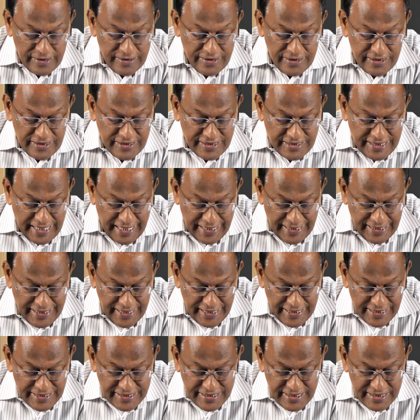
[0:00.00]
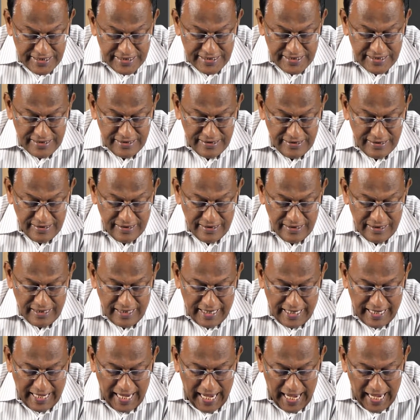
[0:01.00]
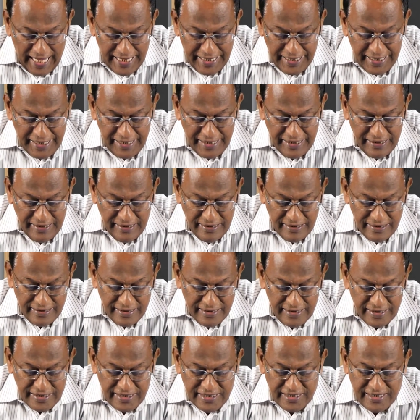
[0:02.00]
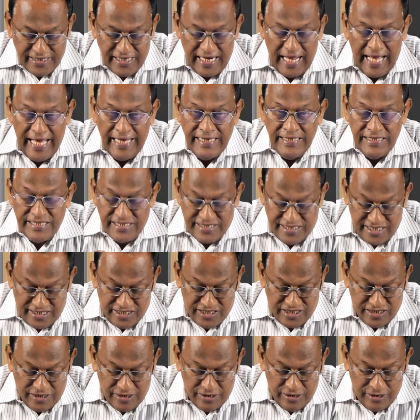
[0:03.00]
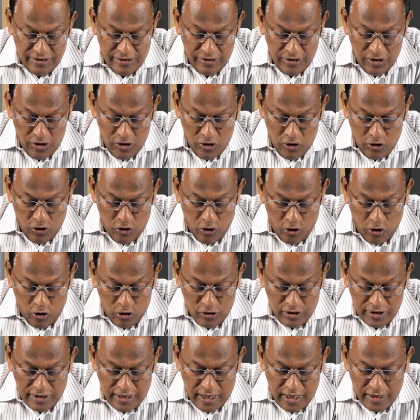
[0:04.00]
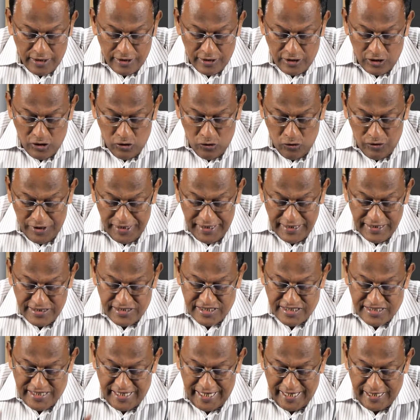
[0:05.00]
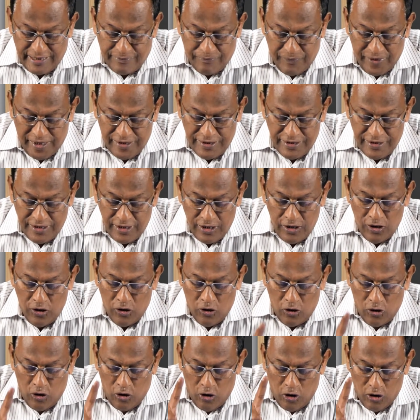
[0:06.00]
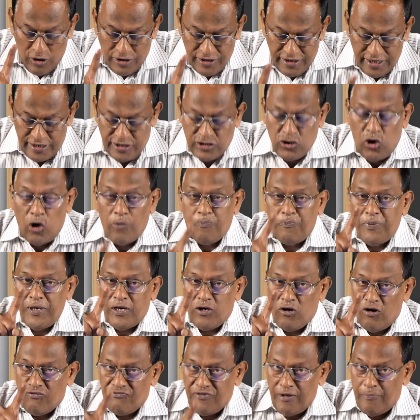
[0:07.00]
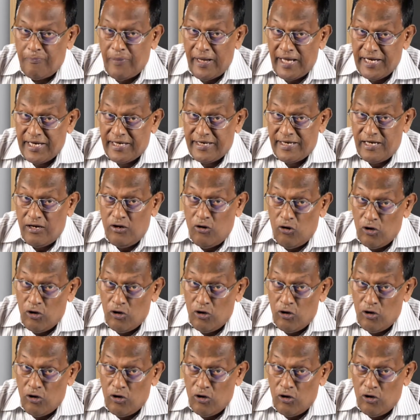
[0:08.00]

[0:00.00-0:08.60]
sentences carrying transition or concluding statement on the topic of the paragraph.